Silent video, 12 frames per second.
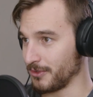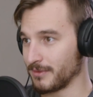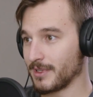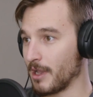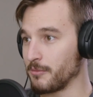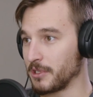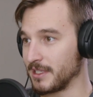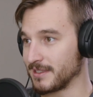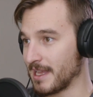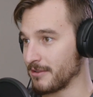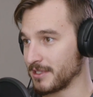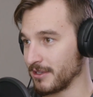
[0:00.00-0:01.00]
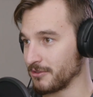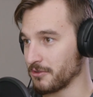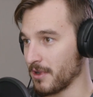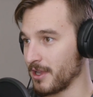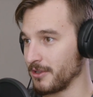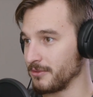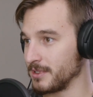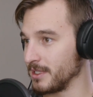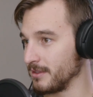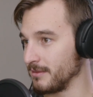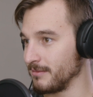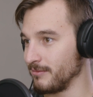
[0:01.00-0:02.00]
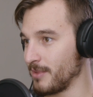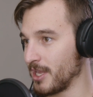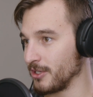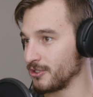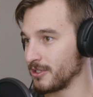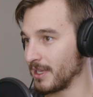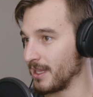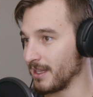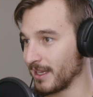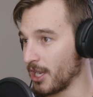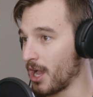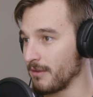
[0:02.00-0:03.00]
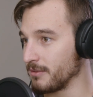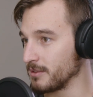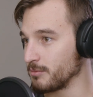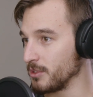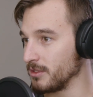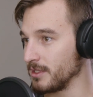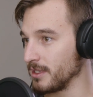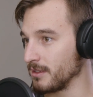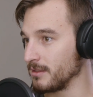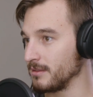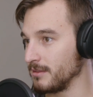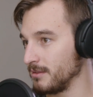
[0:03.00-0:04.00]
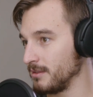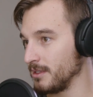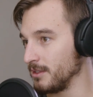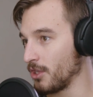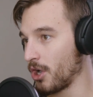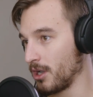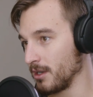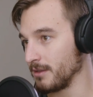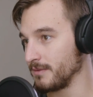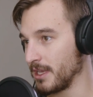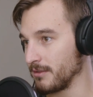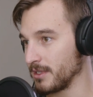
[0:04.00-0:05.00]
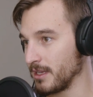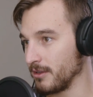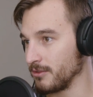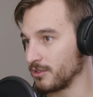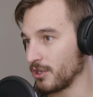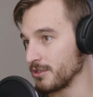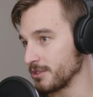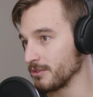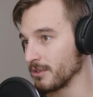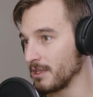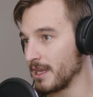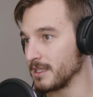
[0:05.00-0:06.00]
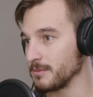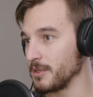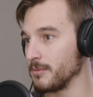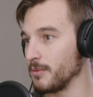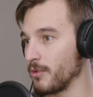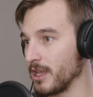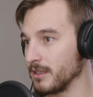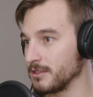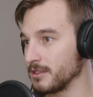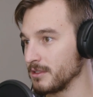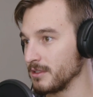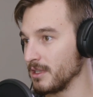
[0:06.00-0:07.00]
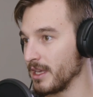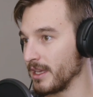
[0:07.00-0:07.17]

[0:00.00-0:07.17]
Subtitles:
Companies downtown Toronto didn't manage to get like an office building in the heart of downtown charging their clients minimum wage. Yeah.